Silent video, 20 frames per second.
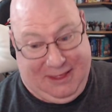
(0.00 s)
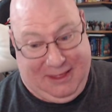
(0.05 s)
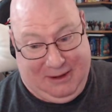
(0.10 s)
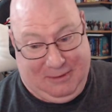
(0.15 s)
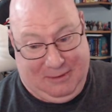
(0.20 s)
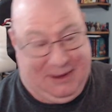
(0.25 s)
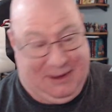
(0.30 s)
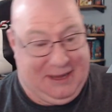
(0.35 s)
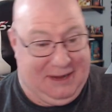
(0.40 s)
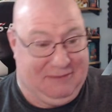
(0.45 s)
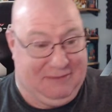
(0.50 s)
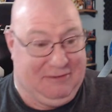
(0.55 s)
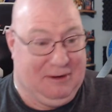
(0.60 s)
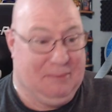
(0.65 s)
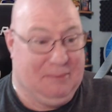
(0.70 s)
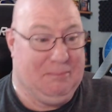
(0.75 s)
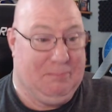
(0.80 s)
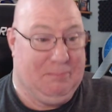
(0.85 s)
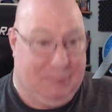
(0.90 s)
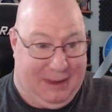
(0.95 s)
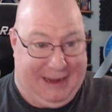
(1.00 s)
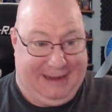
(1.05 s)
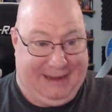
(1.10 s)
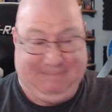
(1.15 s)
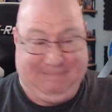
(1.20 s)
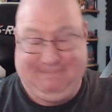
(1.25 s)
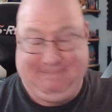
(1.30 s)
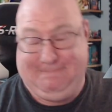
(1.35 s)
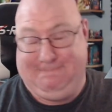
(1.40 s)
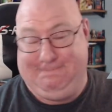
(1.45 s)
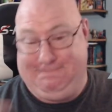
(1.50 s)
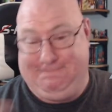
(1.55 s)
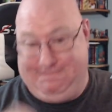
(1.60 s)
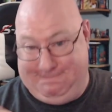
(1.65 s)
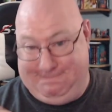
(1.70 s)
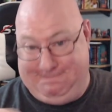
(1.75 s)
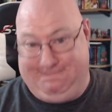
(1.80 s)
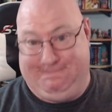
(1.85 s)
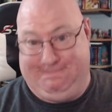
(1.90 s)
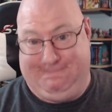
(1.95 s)
bit different, but
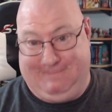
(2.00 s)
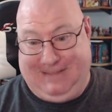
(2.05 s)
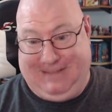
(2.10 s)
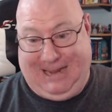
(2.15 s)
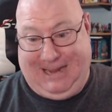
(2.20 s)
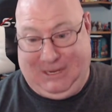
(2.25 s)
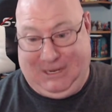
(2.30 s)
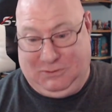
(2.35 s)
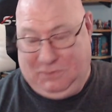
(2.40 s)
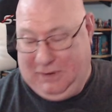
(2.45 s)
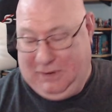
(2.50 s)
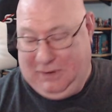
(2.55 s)
it is what it is.